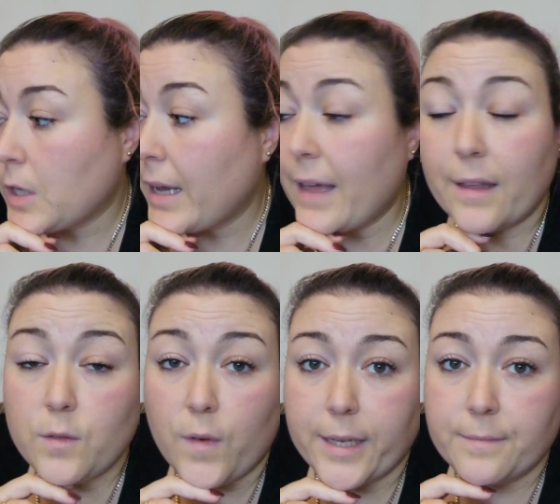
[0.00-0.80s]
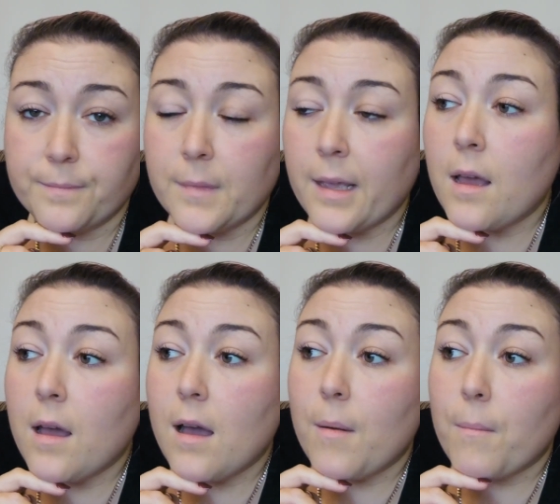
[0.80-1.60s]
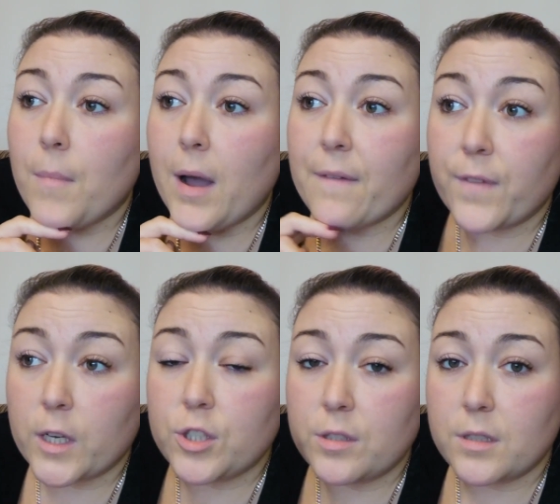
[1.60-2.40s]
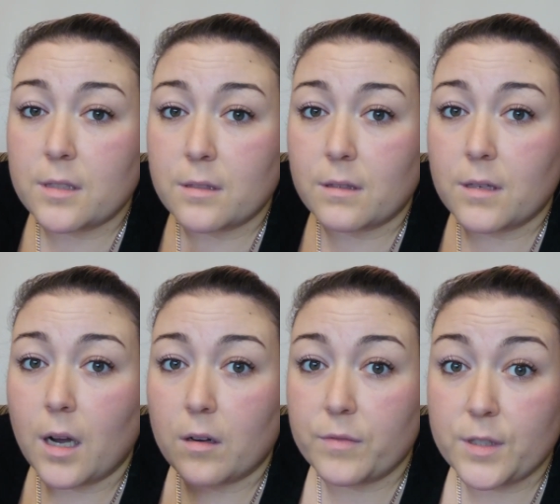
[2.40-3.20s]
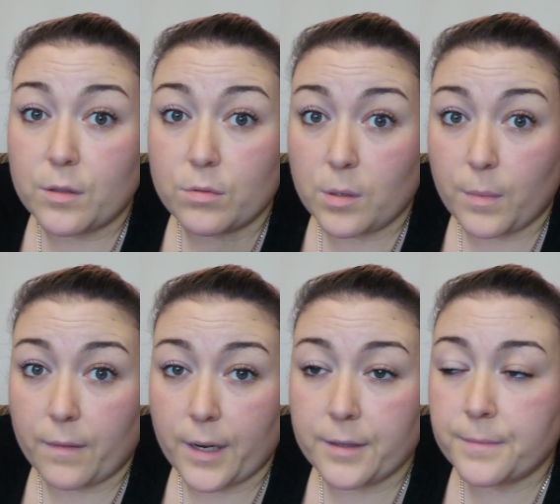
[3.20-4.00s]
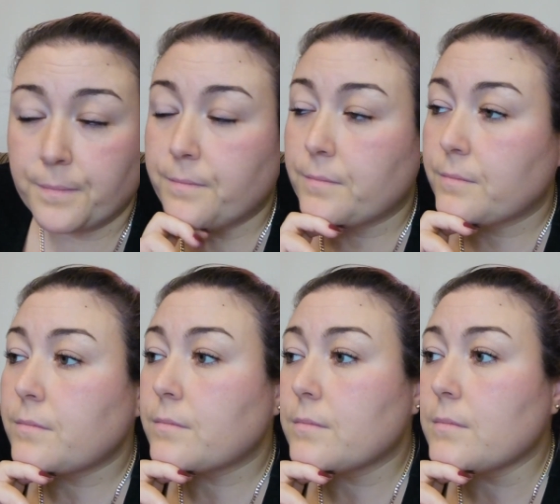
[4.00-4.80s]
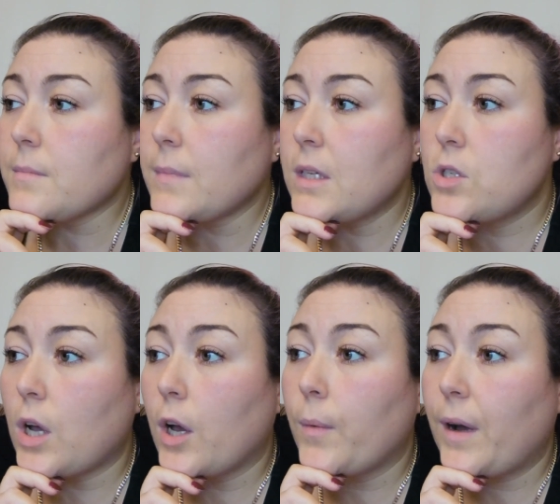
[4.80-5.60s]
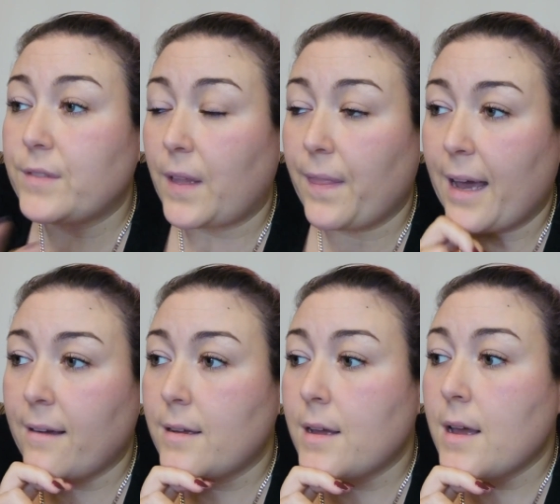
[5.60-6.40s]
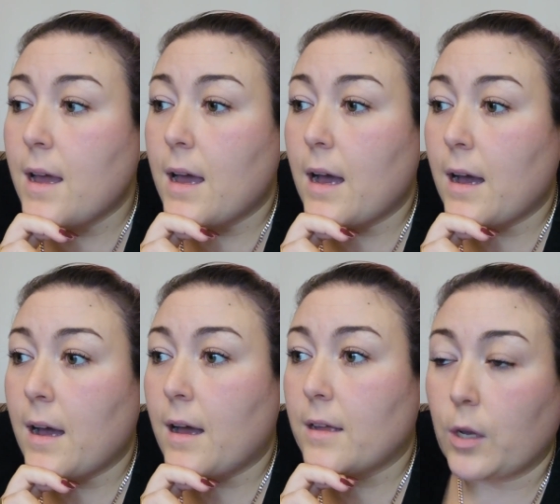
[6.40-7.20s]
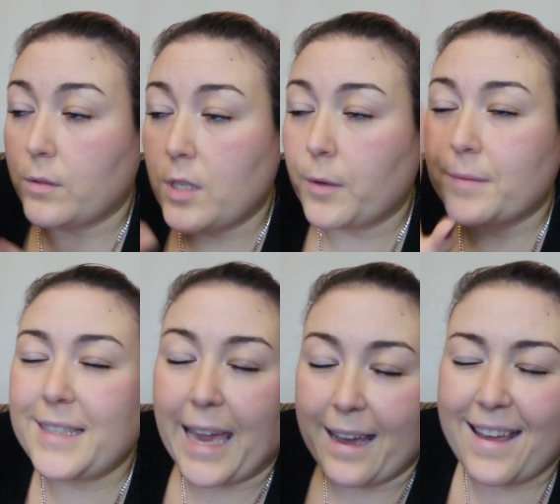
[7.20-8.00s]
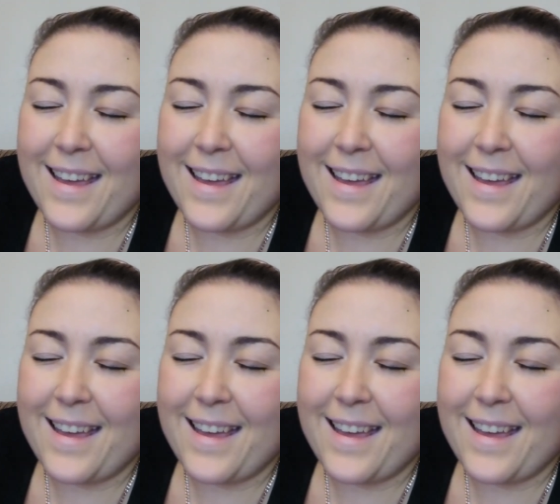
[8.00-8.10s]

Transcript: Okay, that's fine. My Virgin doesn't cut off until tomorrow. So I've done that. Uh, no, so yeah.